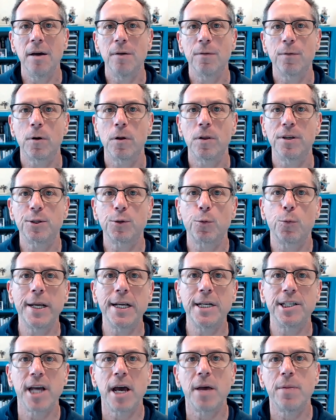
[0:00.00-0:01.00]
for this
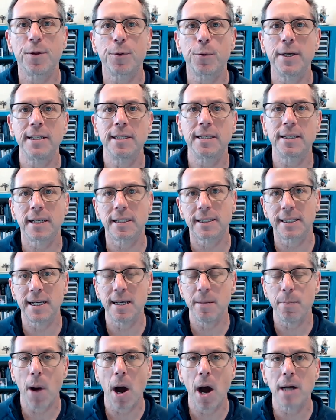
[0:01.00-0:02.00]

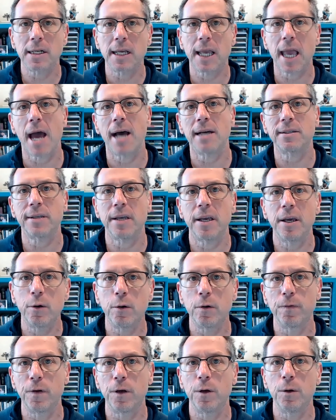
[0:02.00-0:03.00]
Regen360 podcast
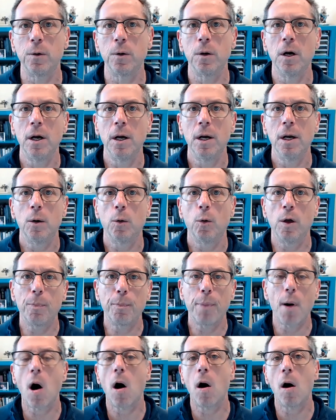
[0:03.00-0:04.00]
interview with
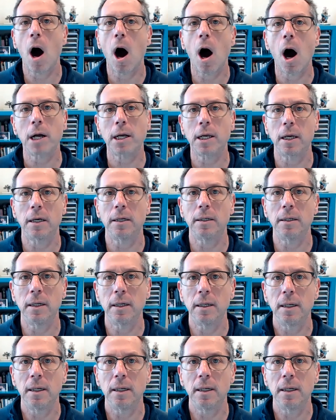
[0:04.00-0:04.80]
Paul Hawken.